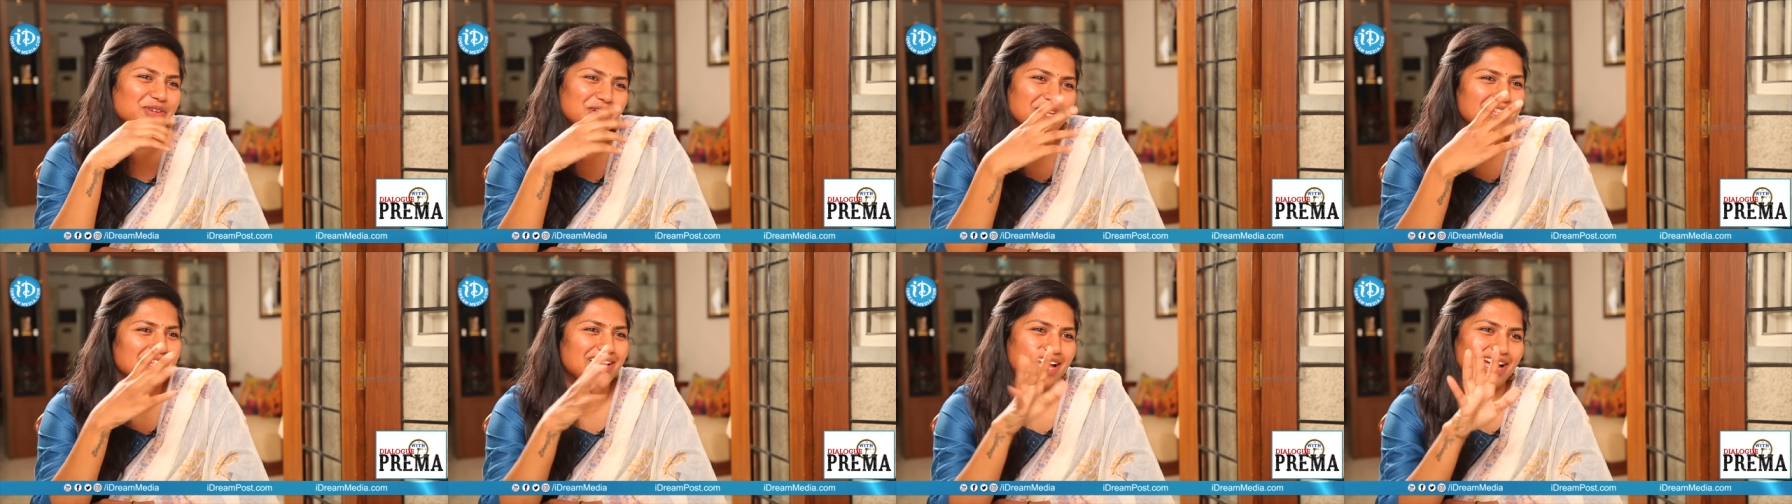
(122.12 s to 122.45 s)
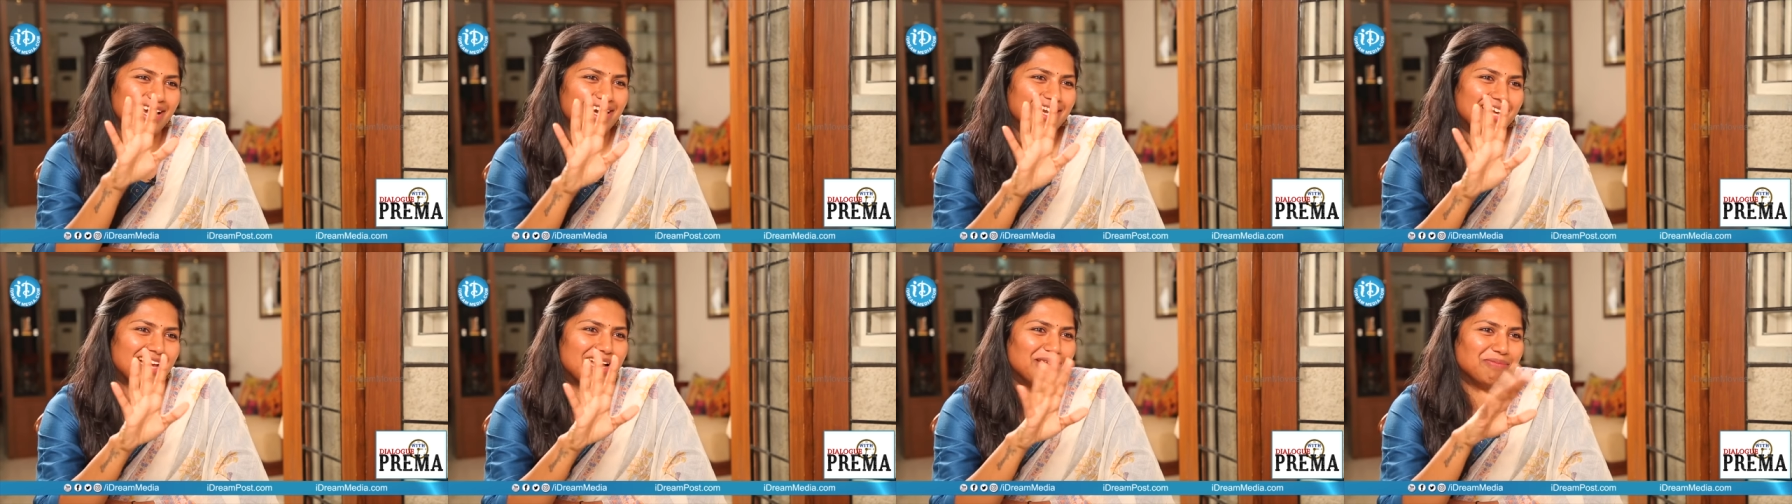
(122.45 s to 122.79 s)
Okay,
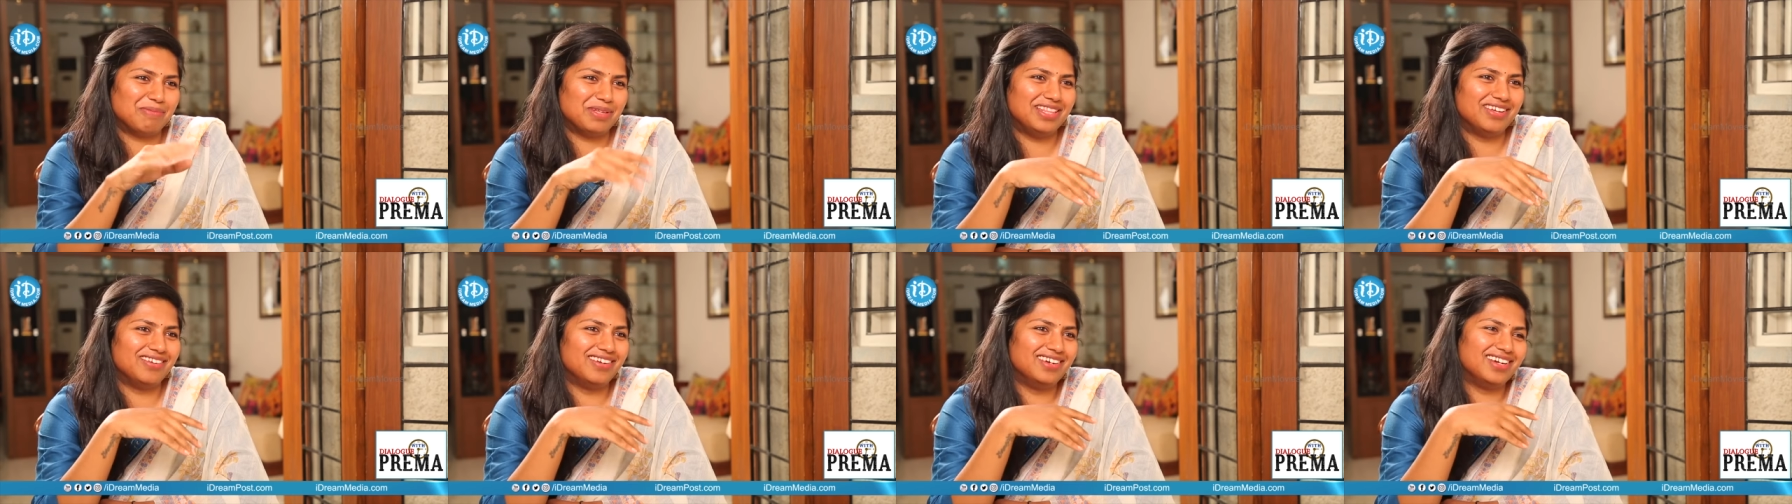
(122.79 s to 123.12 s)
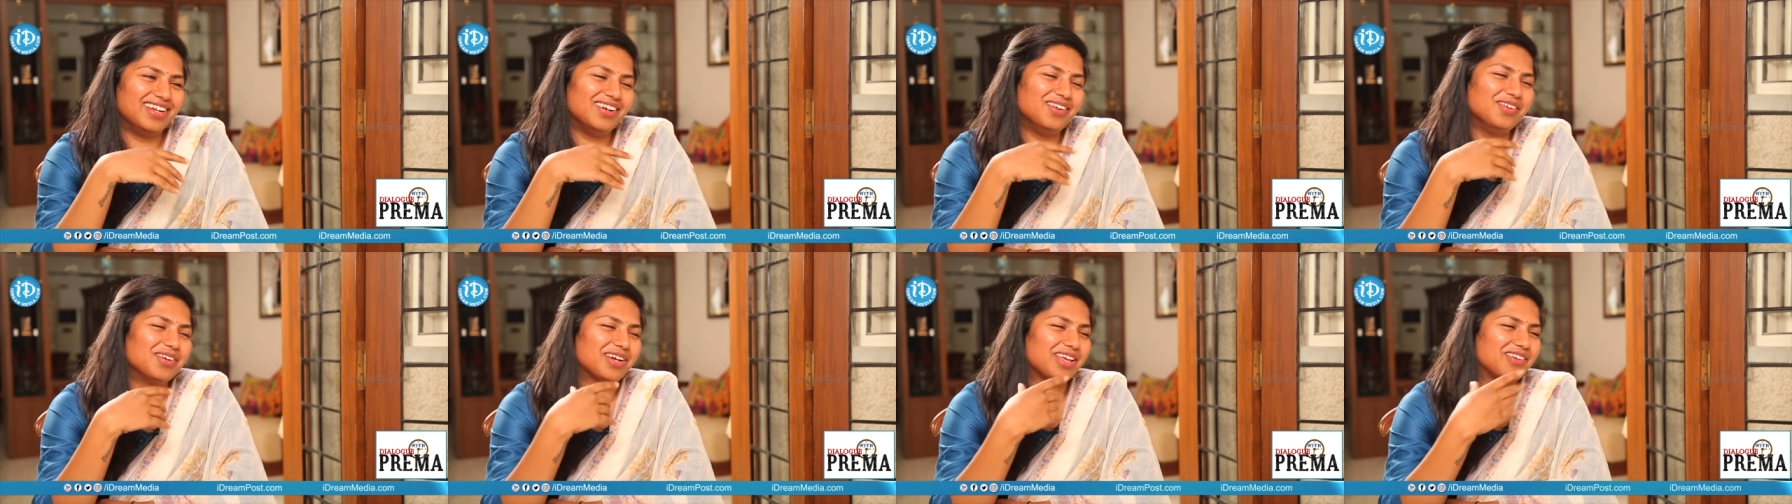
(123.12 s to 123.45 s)

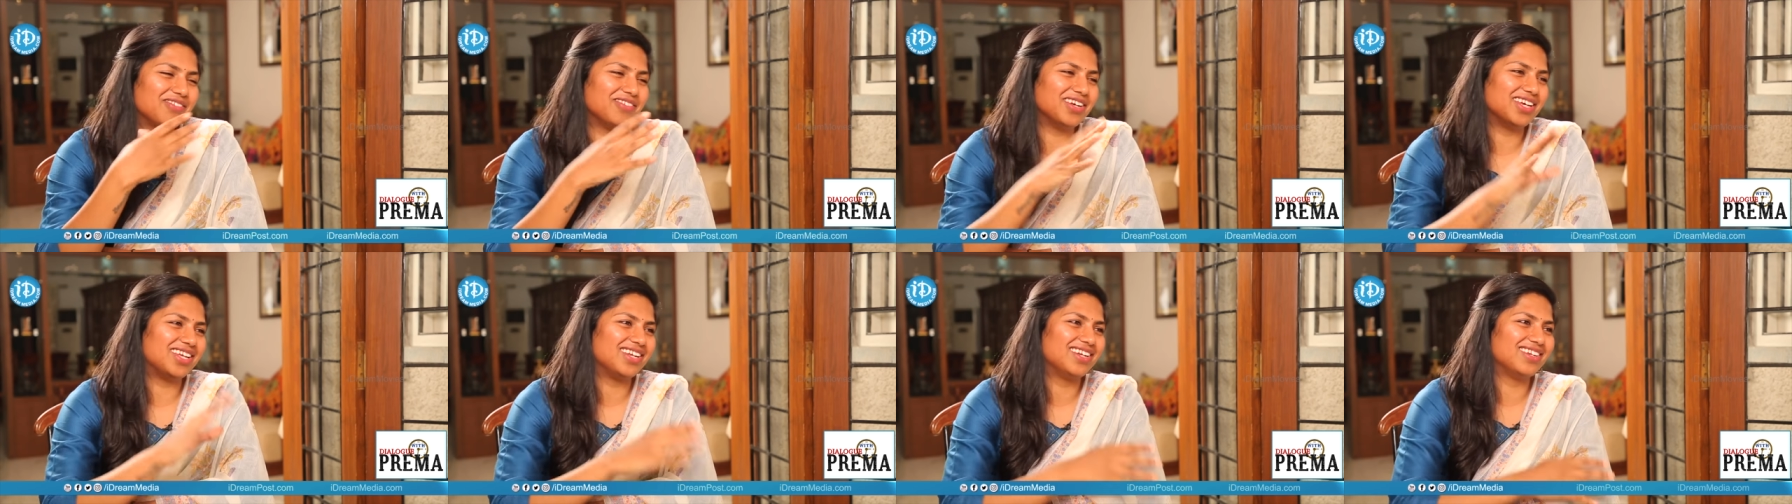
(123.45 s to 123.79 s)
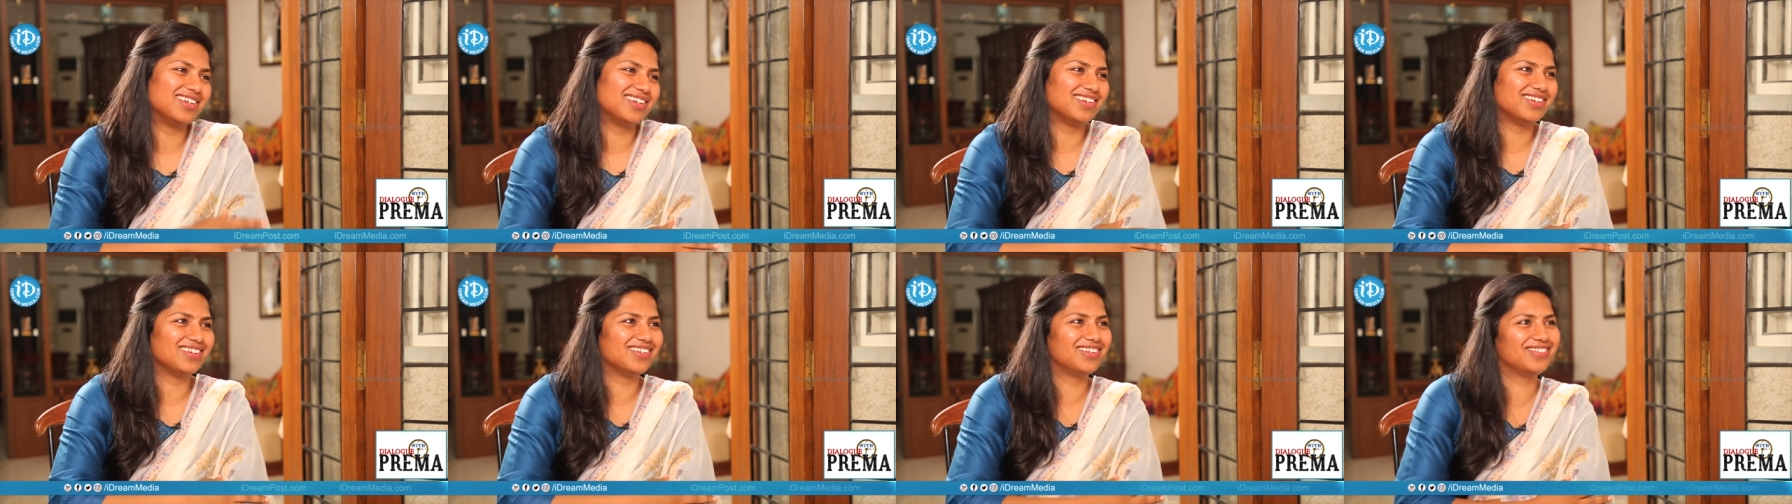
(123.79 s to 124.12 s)
fine.
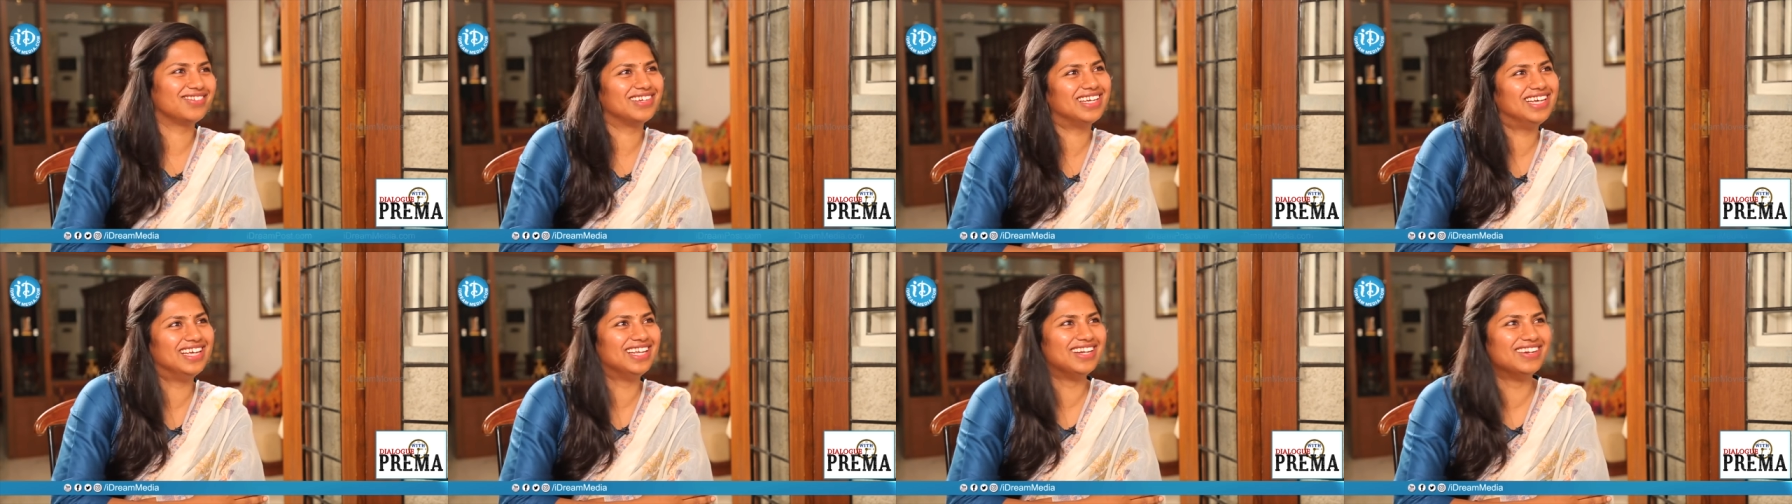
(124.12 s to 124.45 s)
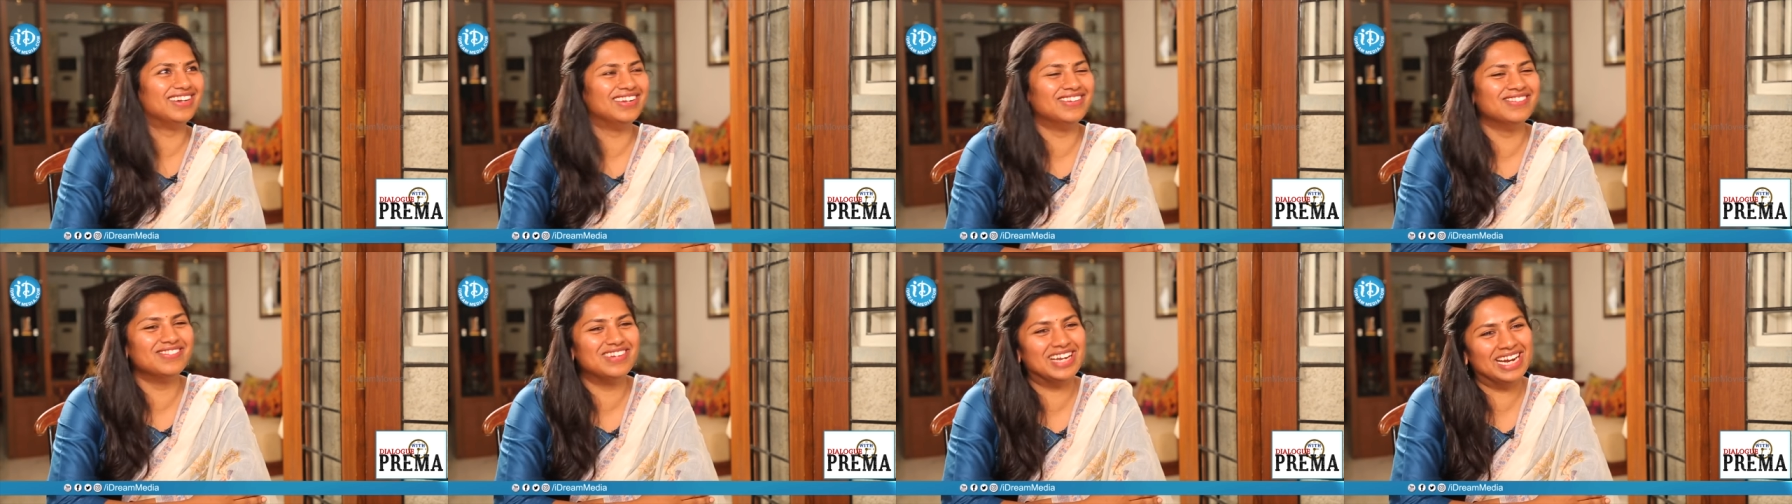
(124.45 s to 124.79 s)

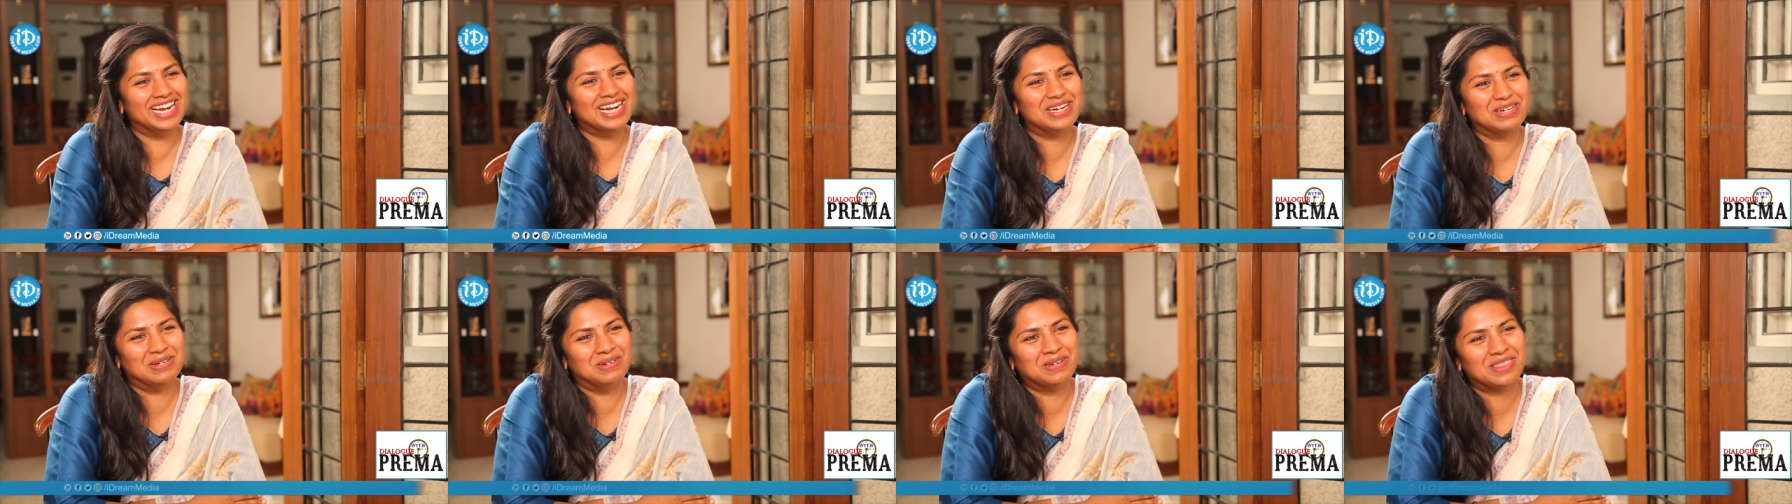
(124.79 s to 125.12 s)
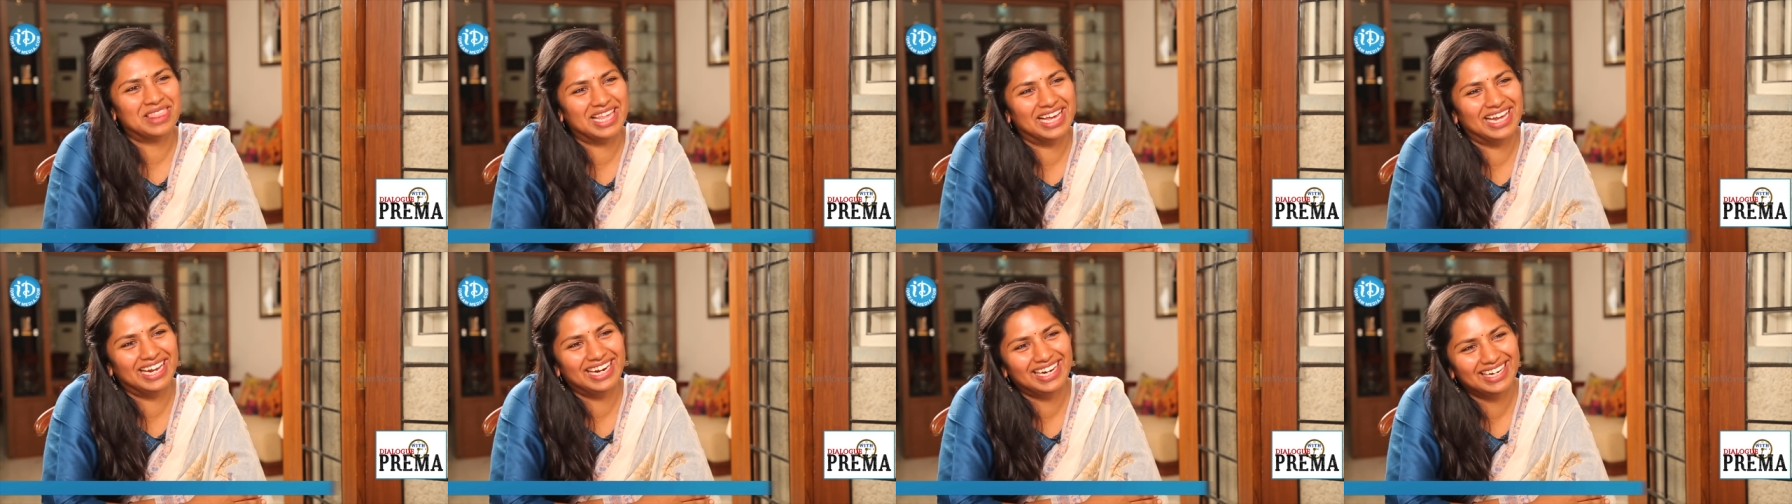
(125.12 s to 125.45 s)
We'll do
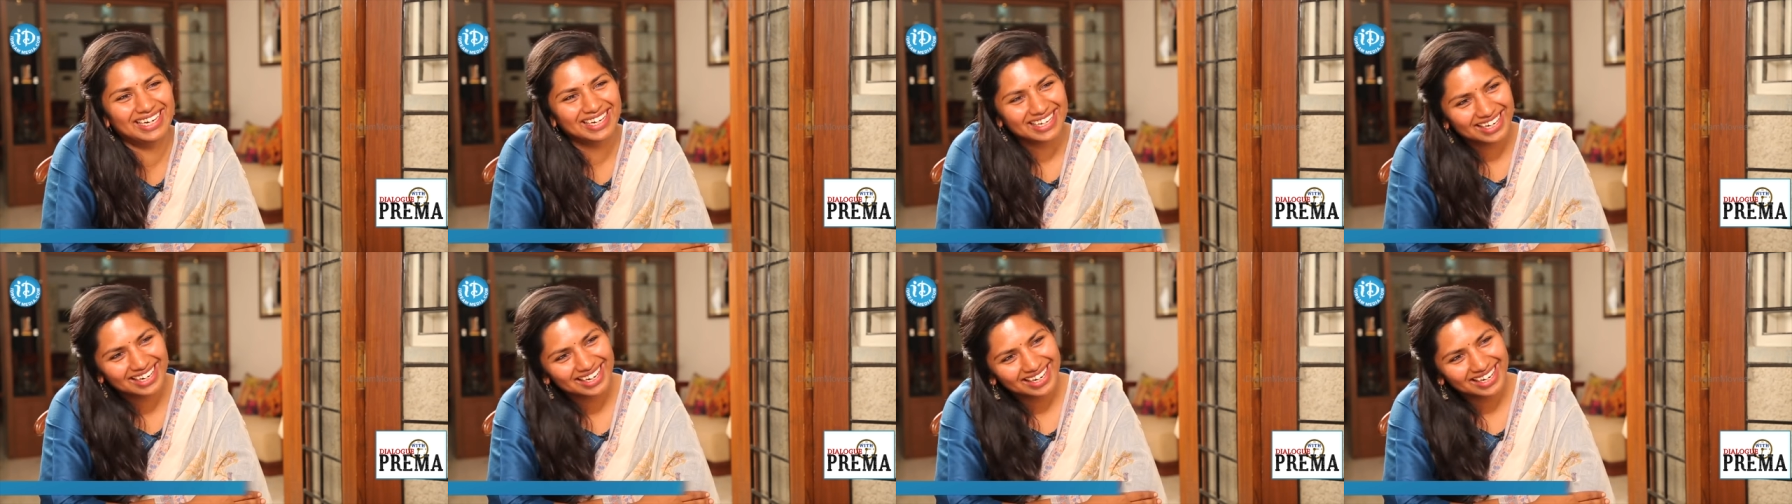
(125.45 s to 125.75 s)
that.